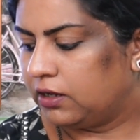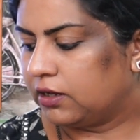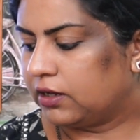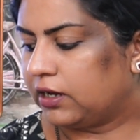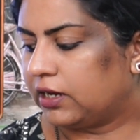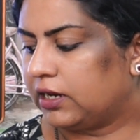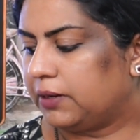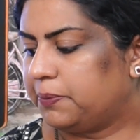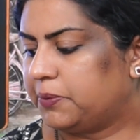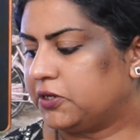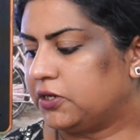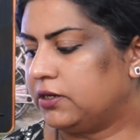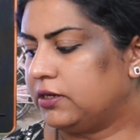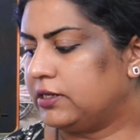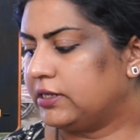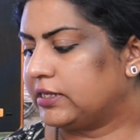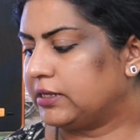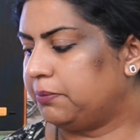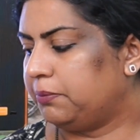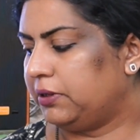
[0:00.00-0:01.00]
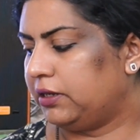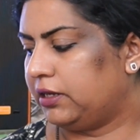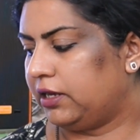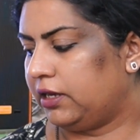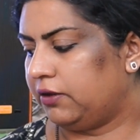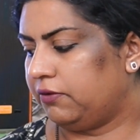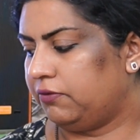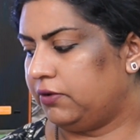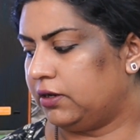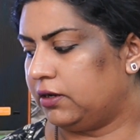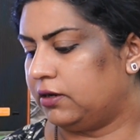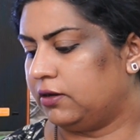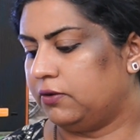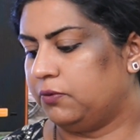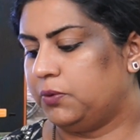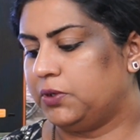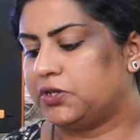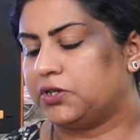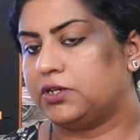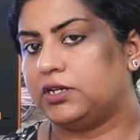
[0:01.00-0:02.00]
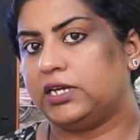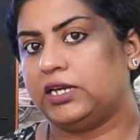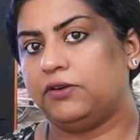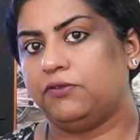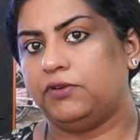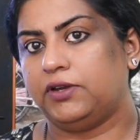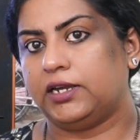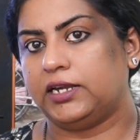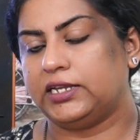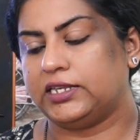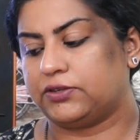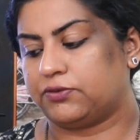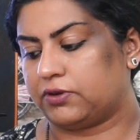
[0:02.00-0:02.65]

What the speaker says: Corruption is a behavior which deviates